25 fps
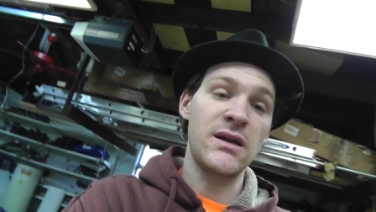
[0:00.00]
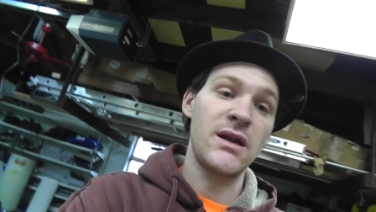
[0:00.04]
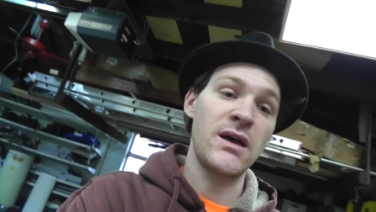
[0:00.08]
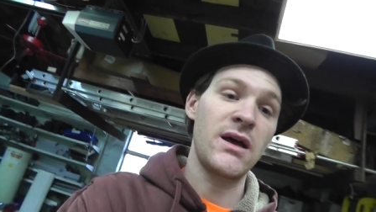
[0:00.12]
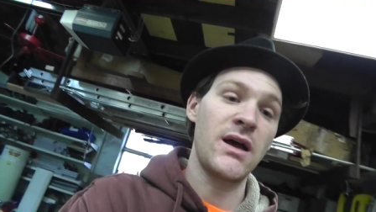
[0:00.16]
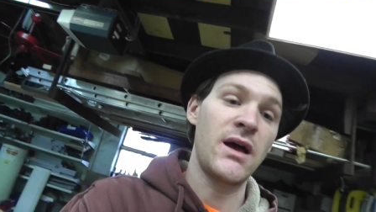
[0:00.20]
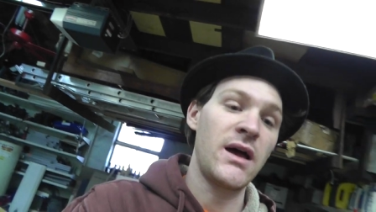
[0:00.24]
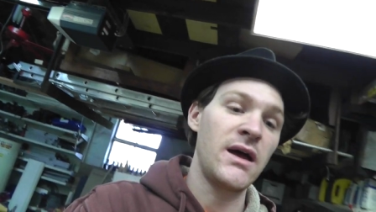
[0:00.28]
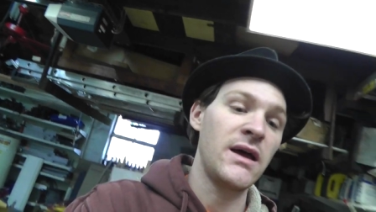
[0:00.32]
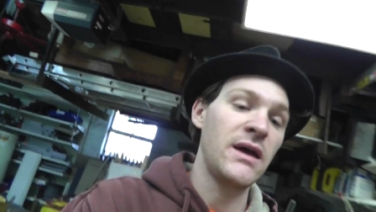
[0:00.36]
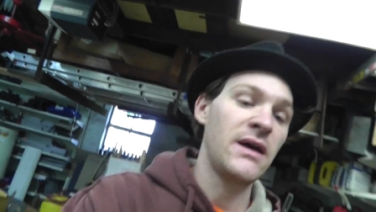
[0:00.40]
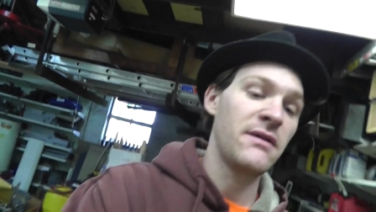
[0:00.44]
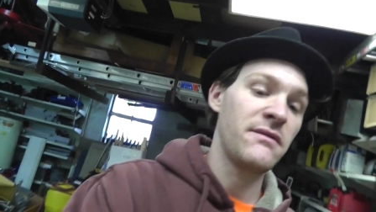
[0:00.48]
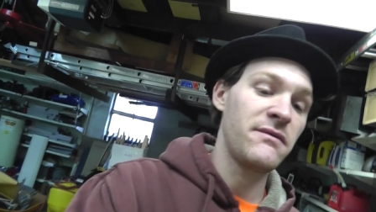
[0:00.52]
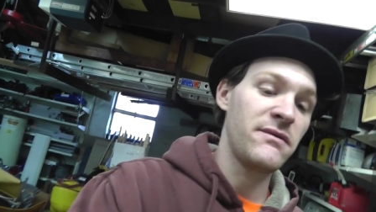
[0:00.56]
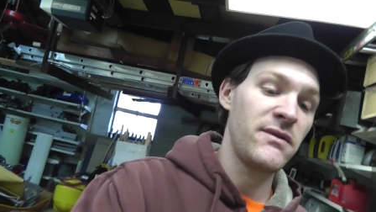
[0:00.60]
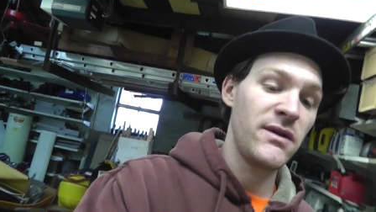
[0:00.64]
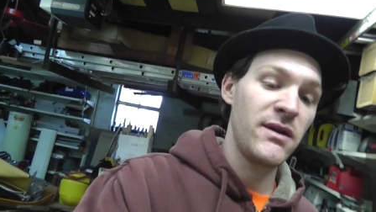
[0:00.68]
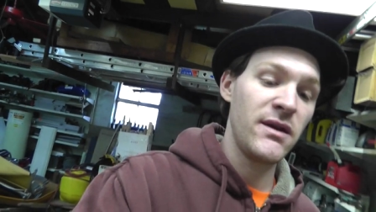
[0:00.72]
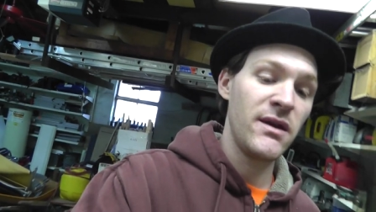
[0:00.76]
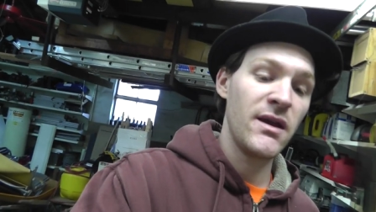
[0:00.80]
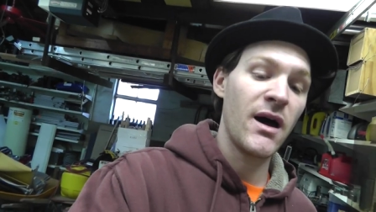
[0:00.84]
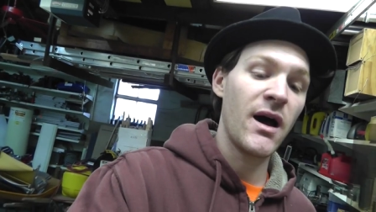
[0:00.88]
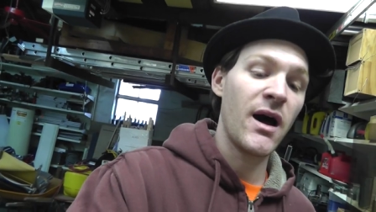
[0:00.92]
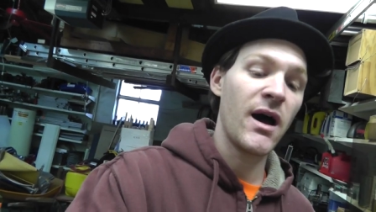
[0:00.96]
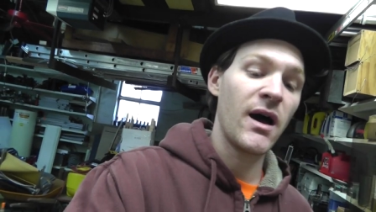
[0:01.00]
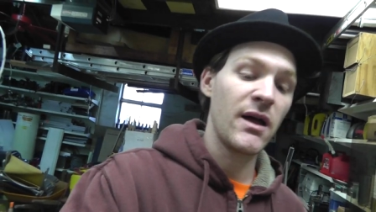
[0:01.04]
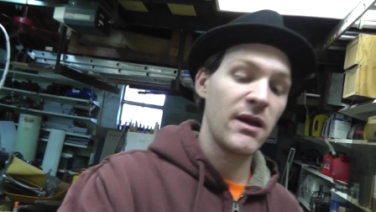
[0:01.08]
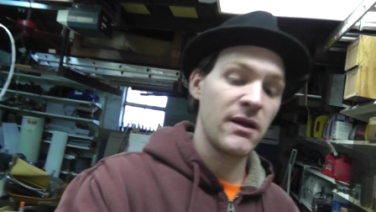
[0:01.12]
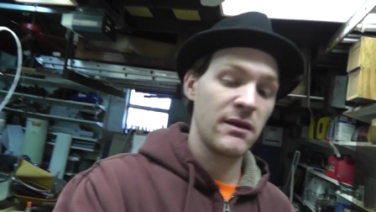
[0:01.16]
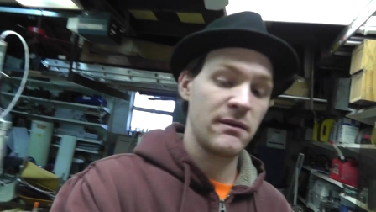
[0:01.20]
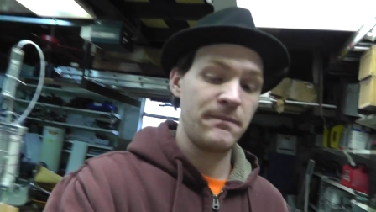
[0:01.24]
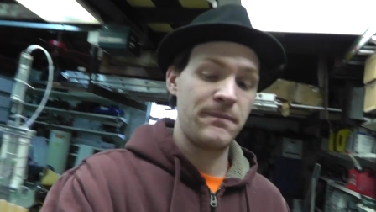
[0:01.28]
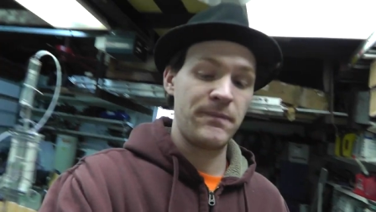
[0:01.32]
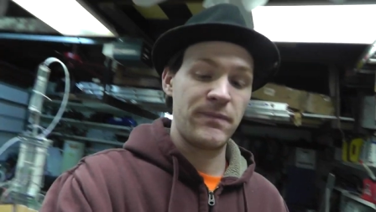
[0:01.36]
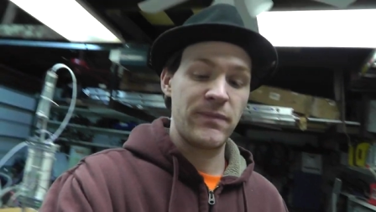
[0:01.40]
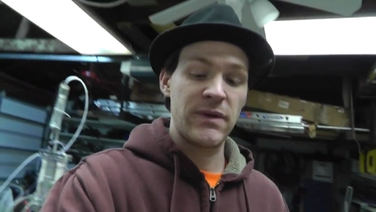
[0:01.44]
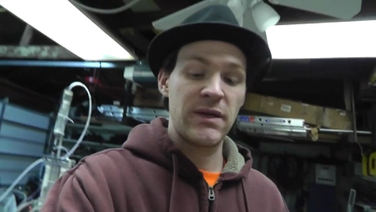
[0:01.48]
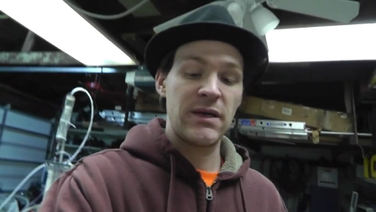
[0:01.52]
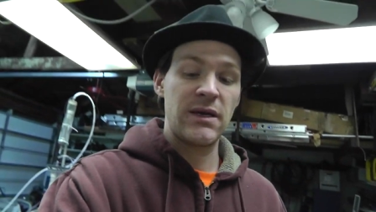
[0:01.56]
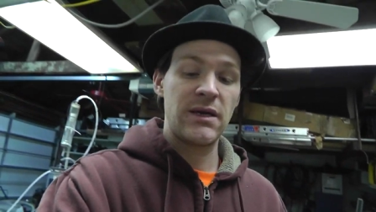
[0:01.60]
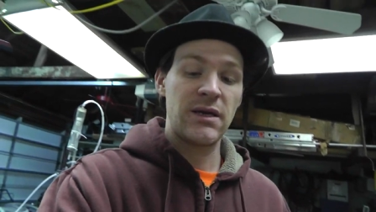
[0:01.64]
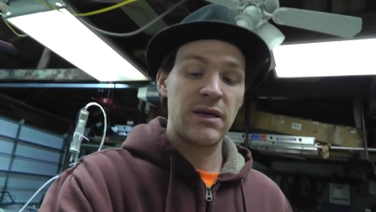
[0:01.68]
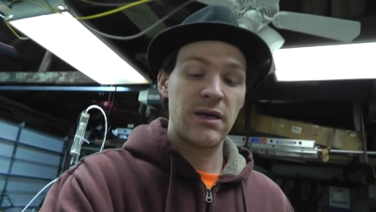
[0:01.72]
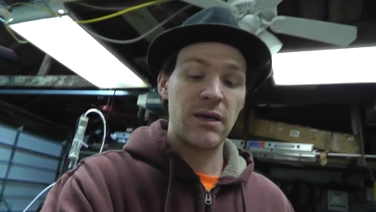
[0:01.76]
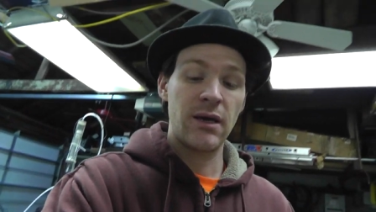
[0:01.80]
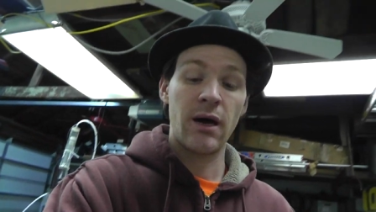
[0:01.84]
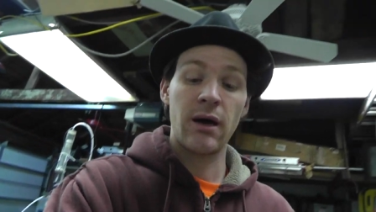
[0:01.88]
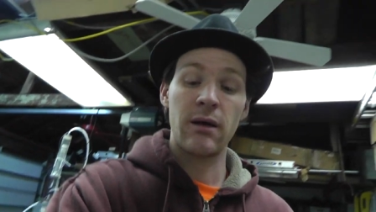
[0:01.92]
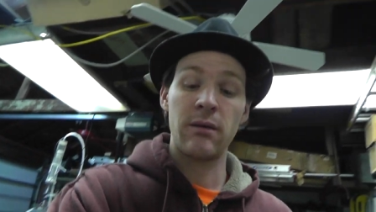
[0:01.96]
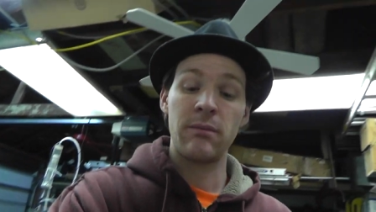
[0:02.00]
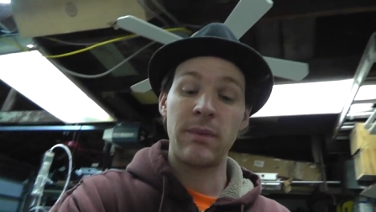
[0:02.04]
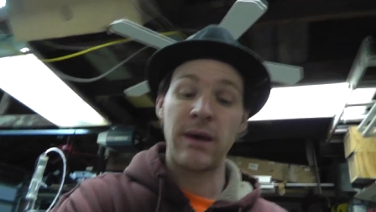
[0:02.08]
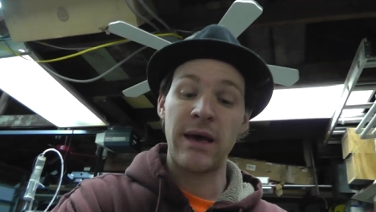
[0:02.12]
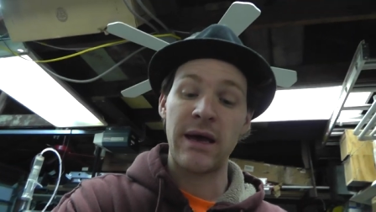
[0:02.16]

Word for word: and I have not gotten